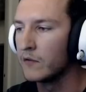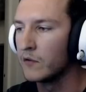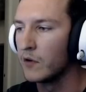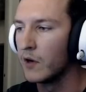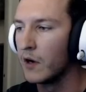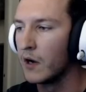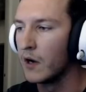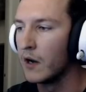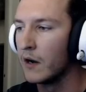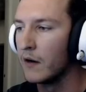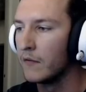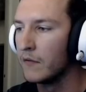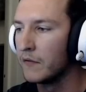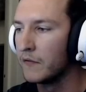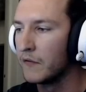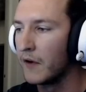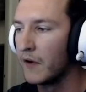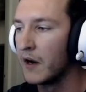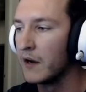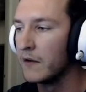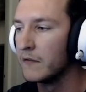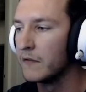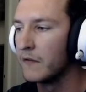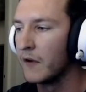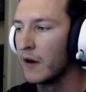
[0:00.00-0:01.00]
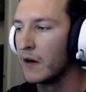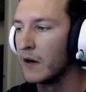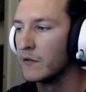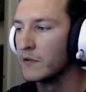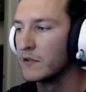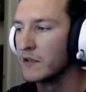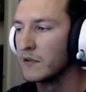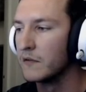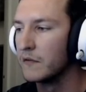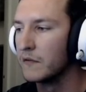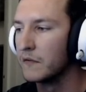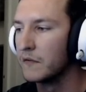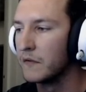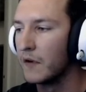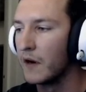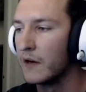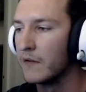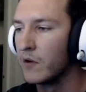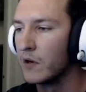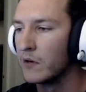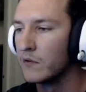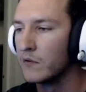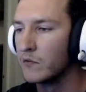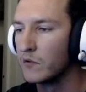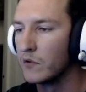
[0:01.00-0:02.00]
to have
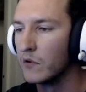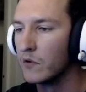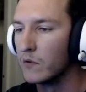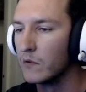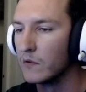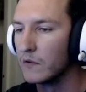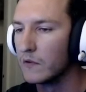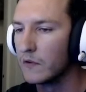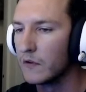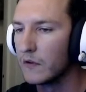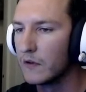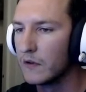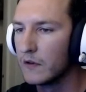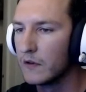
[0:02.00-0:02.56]
5,500 gold.